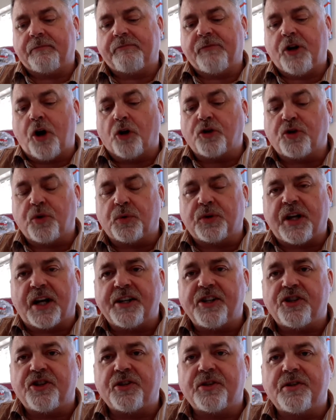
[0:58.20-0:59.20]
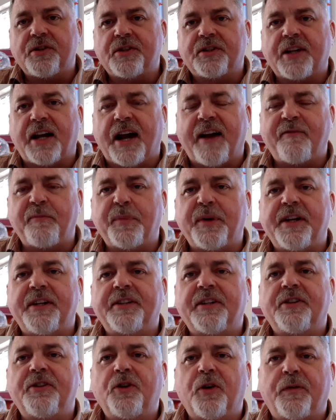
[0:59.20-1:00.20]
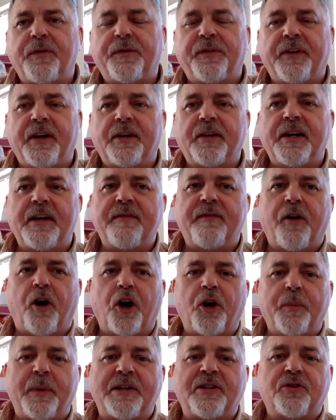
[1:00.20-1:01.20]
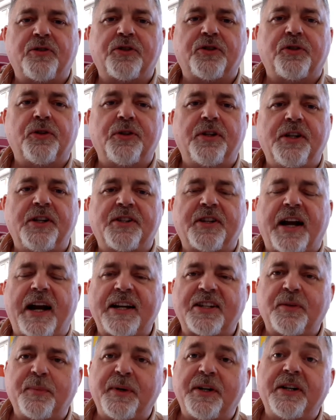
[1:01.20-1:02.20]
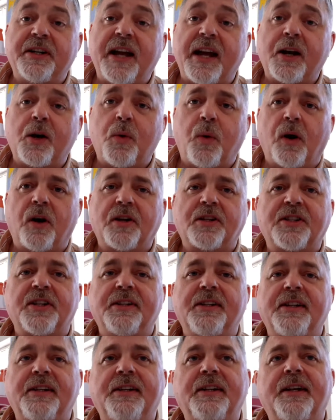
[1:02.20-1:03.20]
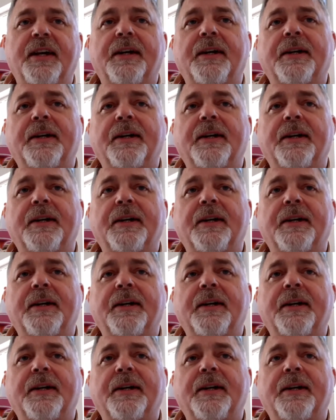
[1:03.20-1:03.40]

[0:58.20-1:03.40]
consultations, there haven't been enough environmental studies, there hasn't been an air quality